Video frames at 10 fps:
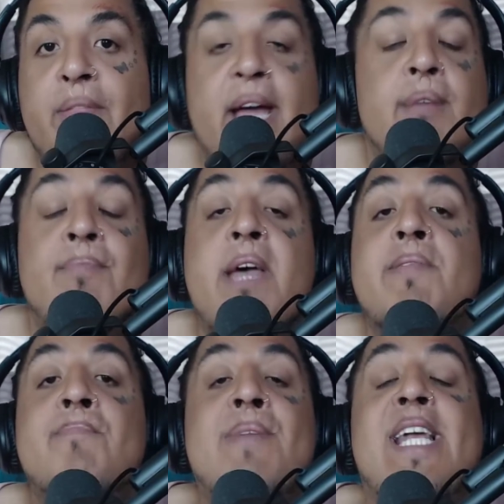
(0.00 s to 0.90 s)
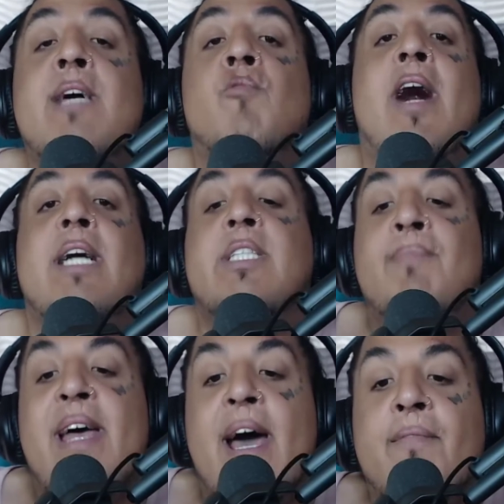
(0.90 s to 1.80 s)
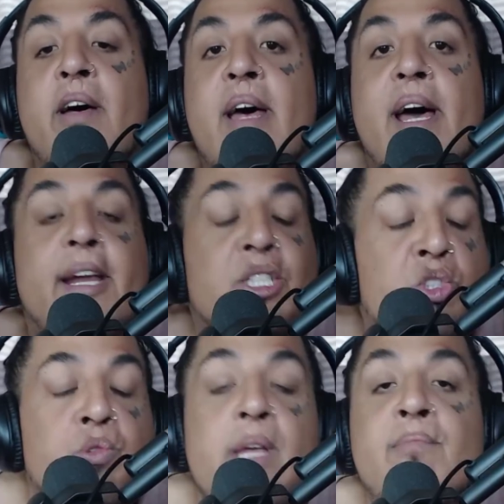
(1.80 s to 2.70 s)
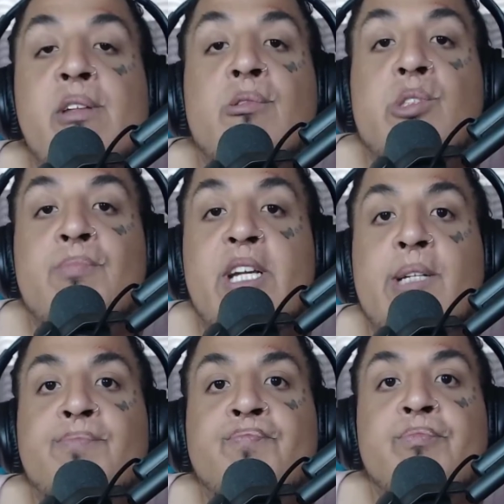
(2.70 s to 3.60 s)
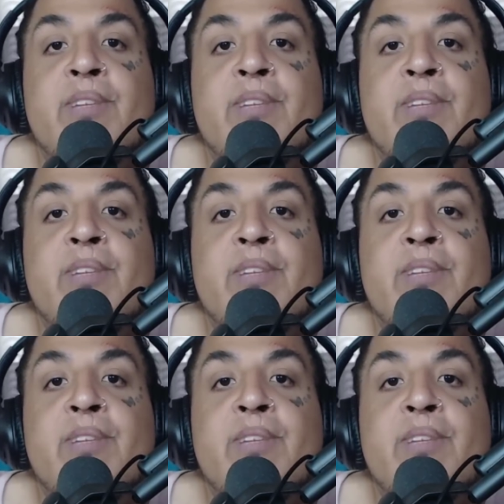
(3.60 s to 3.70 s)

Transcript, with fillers: Like maybe meaning-wise, it might have an extreme huge meaning.